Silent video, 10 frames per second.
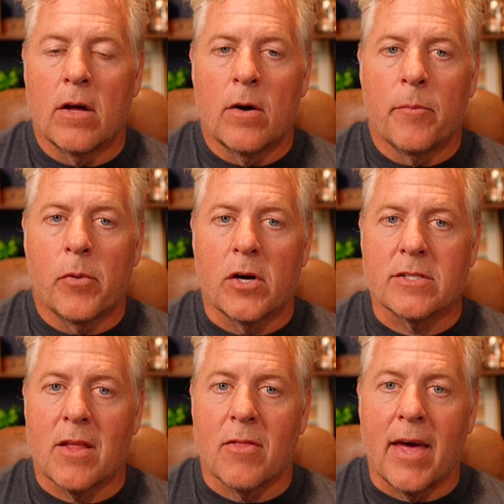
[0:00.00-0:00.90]
Plus,
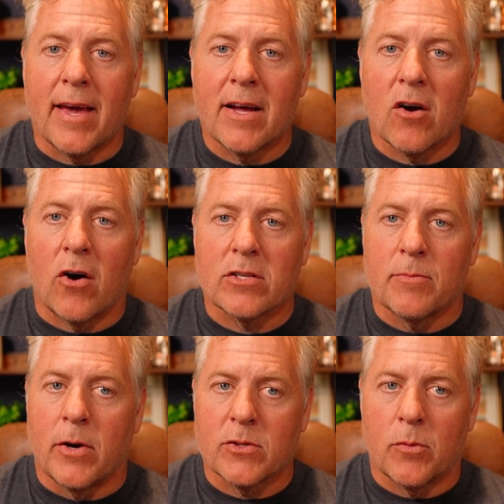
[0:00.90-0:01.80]
they can cause
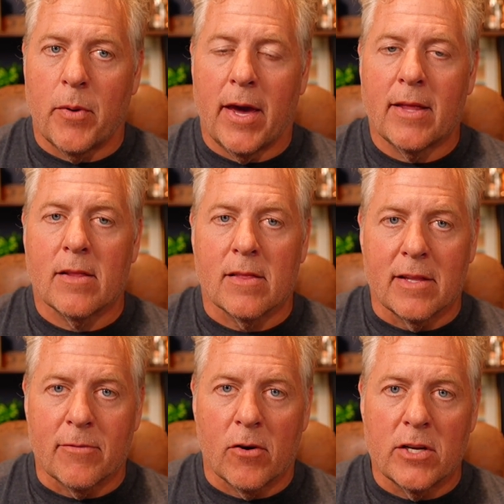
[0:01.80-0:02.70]
muscle pain,
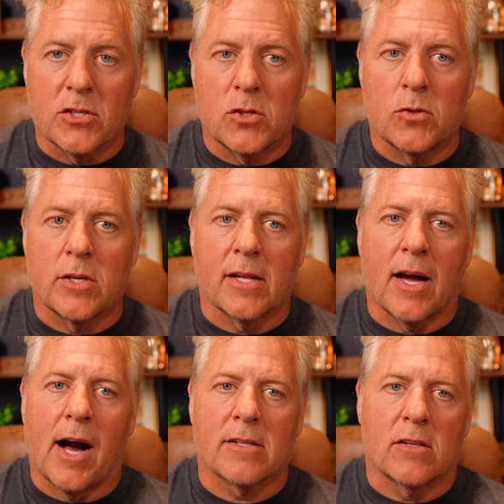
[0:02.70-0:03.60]
liver issues, and
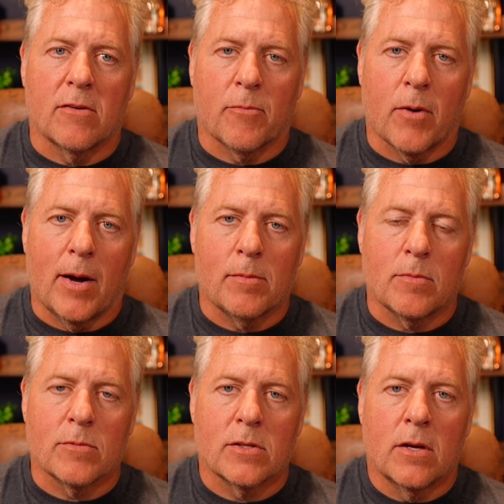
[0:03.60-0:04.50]
cognitive
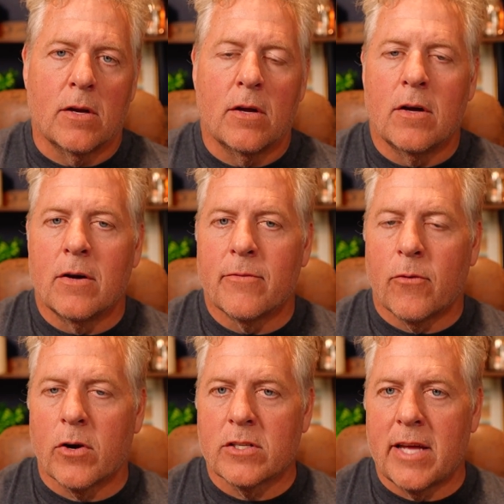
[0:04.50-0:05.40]
problems. For
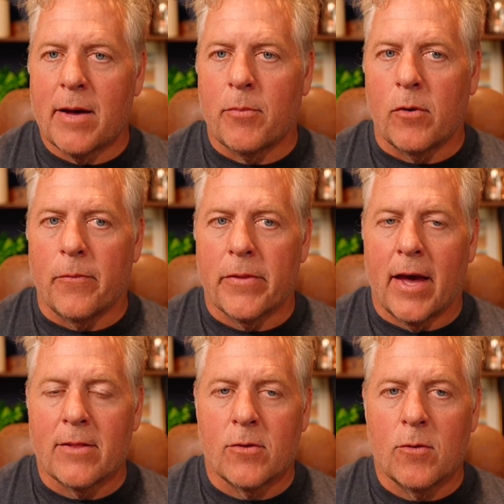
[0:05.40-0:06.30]
example, a
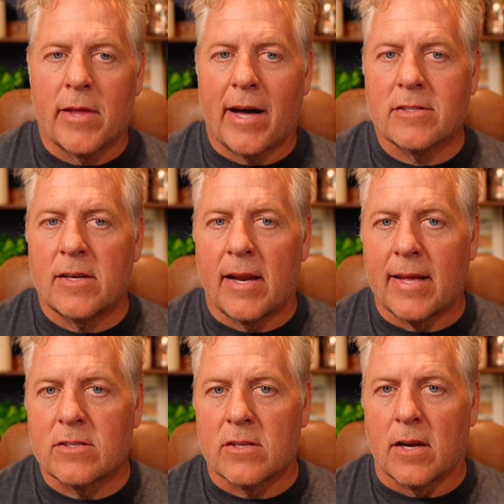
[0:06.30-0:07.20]

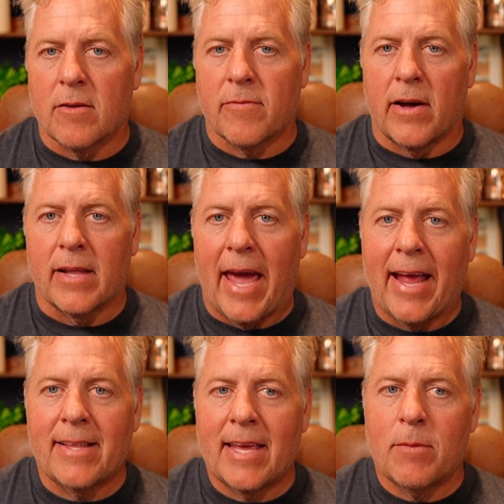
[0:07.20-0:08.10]
2008 study found
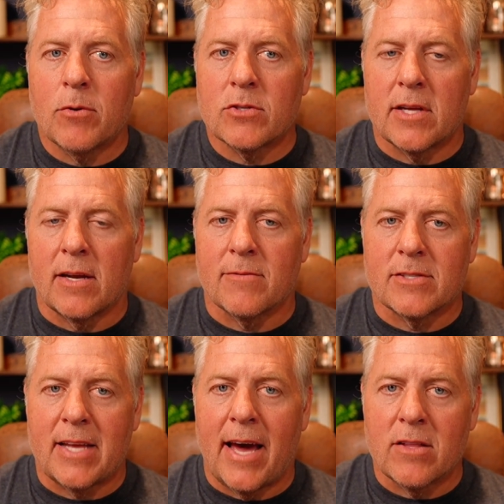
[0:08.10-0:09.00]
18% of
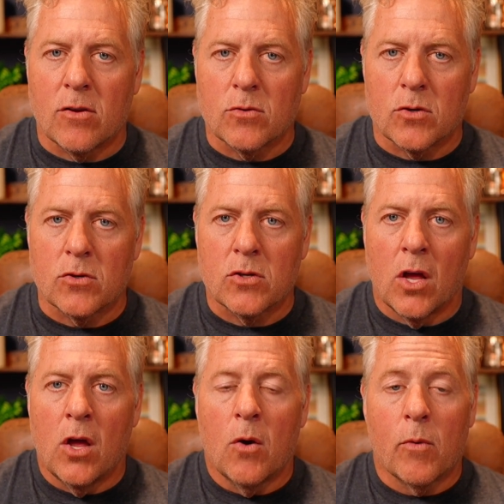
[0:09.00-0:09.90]
statin users
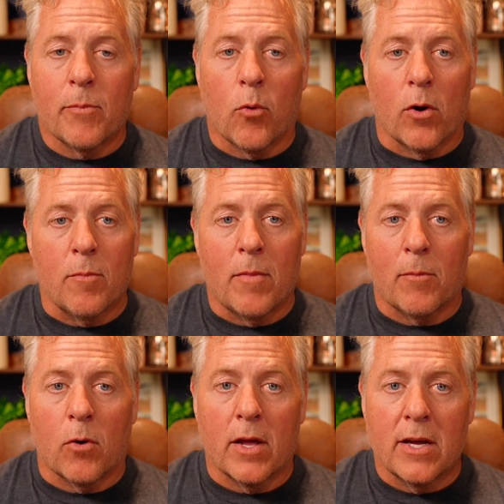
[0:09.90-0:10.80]
reported
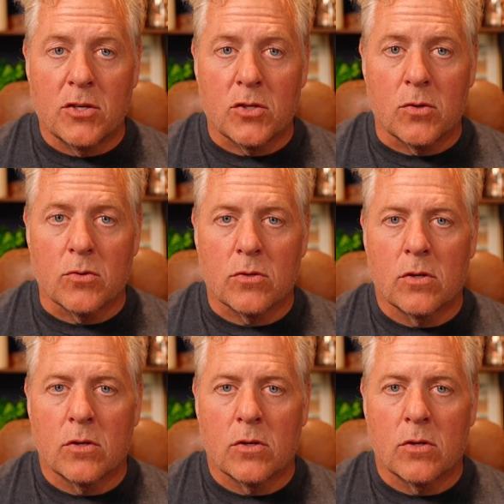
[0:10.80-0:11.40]
memory issues.